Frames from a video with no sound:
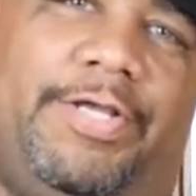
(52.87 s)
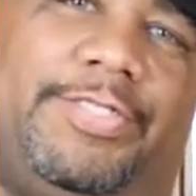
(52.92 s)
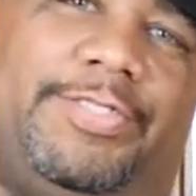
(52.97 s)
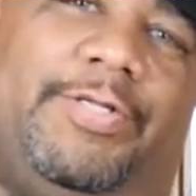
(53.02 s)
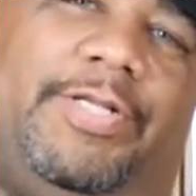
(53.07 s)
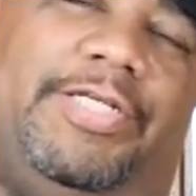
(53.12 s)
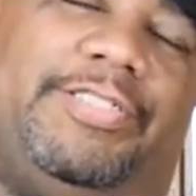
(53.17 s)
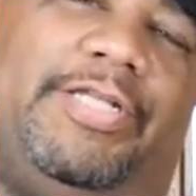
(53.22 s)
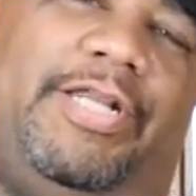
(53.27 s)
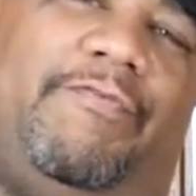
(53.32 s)

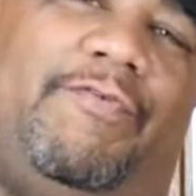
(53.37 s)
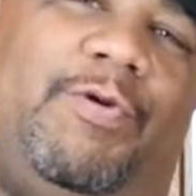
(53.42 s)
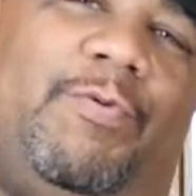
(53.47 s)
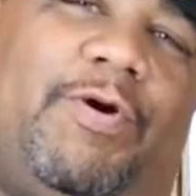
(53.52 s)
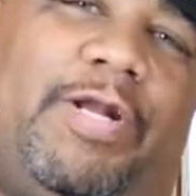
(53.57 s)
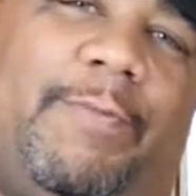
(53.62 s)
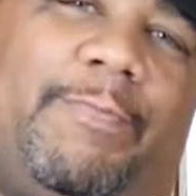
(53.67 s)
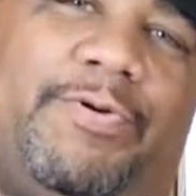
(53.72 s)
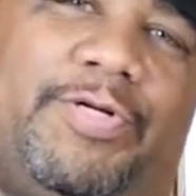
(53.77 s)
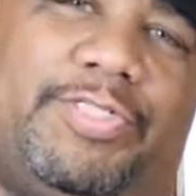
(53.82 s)
So listen, if you
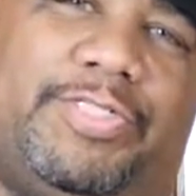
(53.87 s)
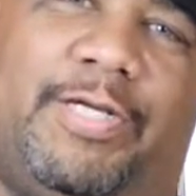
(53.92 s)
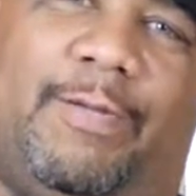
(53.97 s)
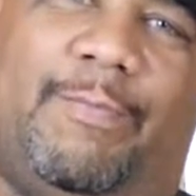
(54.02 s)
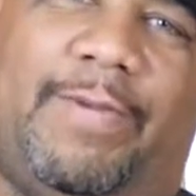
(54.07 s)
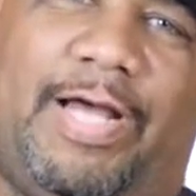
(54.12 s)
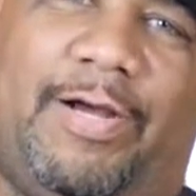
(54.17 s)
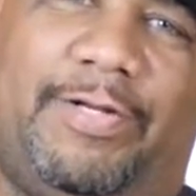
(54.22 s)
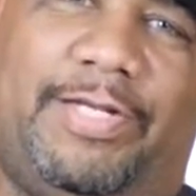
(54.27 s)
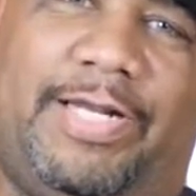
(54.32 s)
want to put
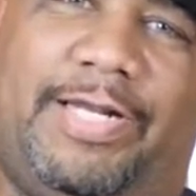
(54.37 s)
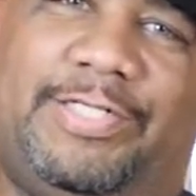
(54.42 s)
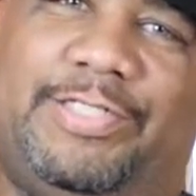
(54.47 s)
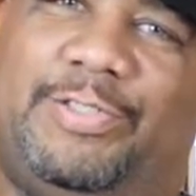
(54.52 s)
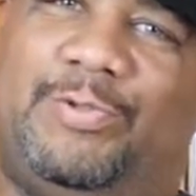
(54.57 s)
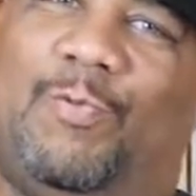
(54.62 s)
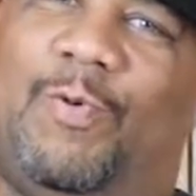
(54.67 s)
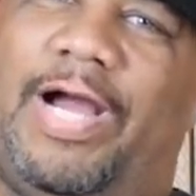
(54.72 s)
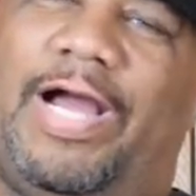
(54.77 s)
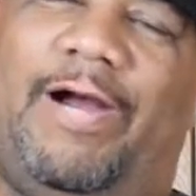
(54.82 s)
something out that'll
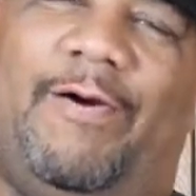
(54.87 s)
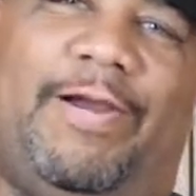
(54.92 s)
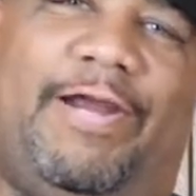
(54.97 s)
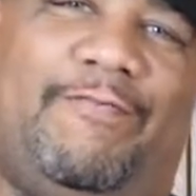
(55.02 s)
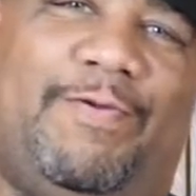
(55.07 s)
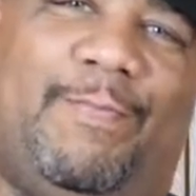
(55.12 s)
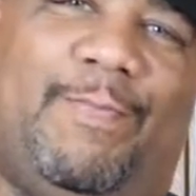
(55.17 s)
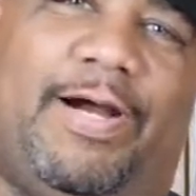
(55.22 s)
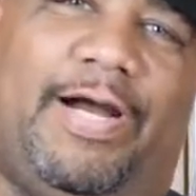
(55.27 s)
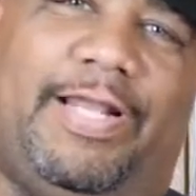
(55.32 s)
just wow
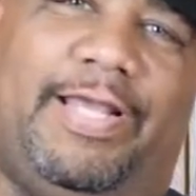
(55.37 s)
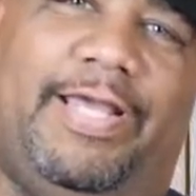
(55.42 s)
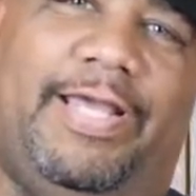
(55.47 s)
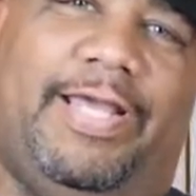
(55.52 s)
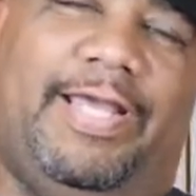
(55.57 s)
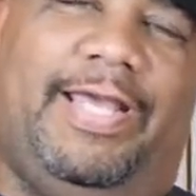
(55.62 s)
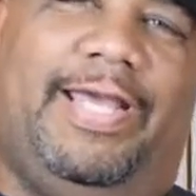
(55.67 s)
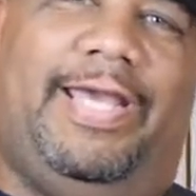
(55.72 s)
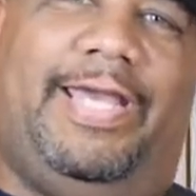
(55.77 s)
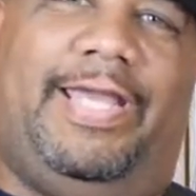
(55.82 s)
everybody,
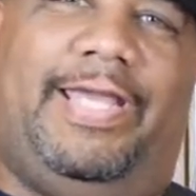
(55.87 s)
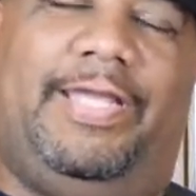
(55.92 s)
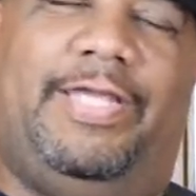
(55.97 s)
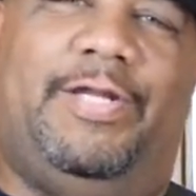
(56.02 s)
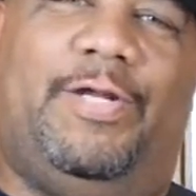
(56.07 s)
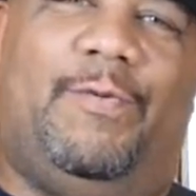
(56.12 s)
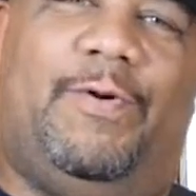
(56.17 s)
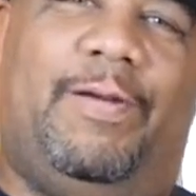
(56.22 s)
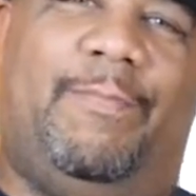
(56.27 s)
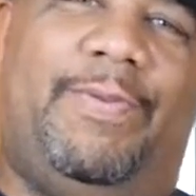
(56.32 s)
hey,
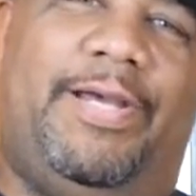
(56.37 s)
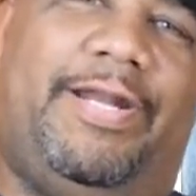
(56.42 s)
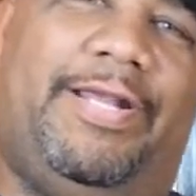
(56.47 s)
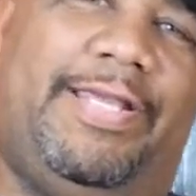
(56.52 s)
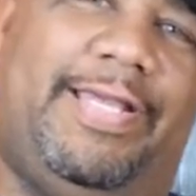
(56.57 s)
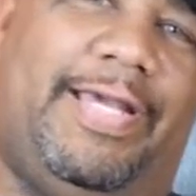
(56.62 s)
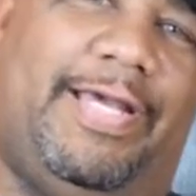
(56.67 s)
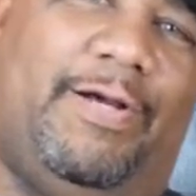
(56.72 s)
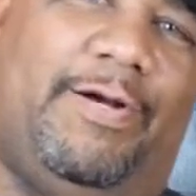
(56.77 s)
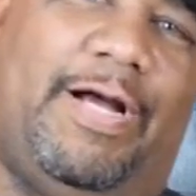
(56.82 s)
you know what,
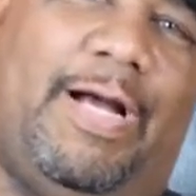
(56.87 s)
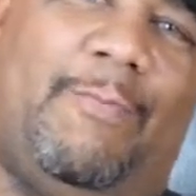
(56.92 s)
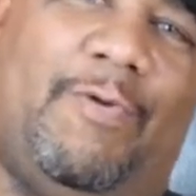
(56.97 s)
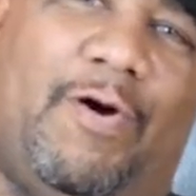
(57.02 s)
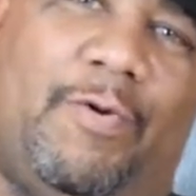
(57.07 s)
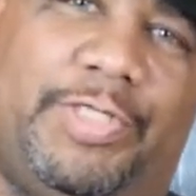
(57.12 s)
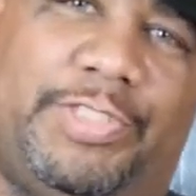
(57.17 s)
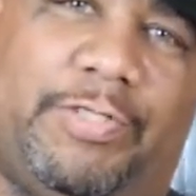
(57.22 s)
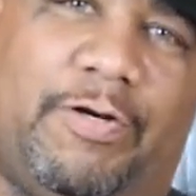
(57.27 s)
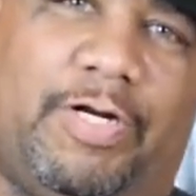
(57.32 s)
better yet, I'm
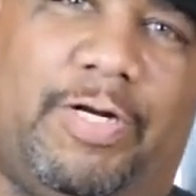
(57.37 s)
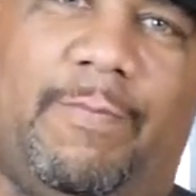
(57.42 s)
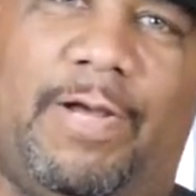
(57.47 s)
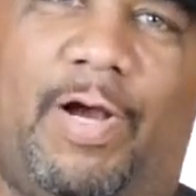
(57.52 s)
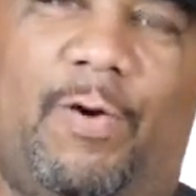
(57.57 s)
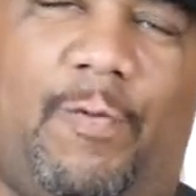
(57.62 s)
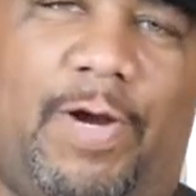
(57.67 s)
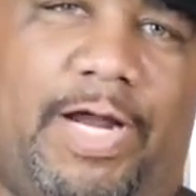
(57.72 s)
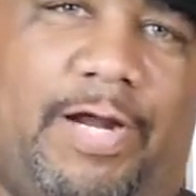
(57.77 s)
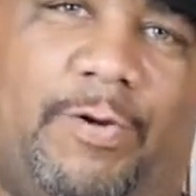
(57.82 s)
always talking
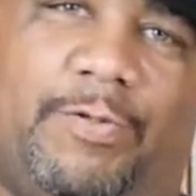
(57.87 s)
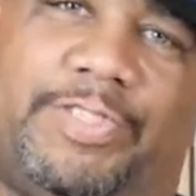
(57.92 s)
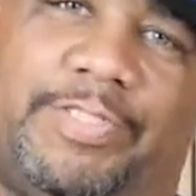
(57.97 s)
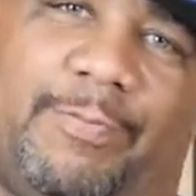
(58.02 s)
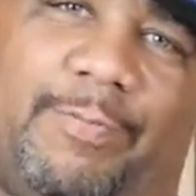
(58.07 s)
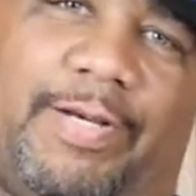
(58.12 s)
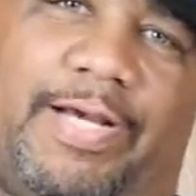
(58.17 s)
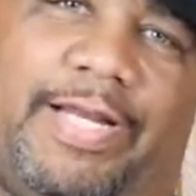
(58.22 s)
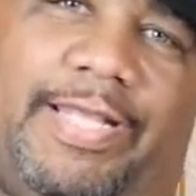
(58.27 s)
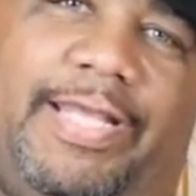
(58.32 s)
about wowing
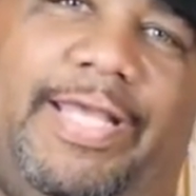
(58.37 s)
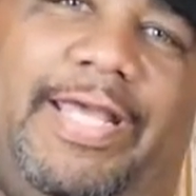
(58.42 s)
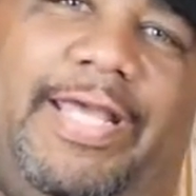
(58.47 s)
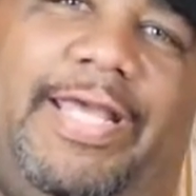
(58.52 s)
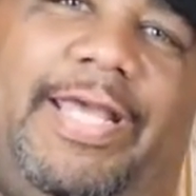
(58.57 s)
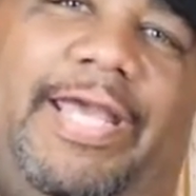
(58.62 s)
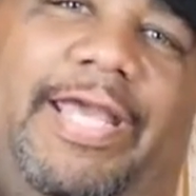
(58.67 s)
somebody.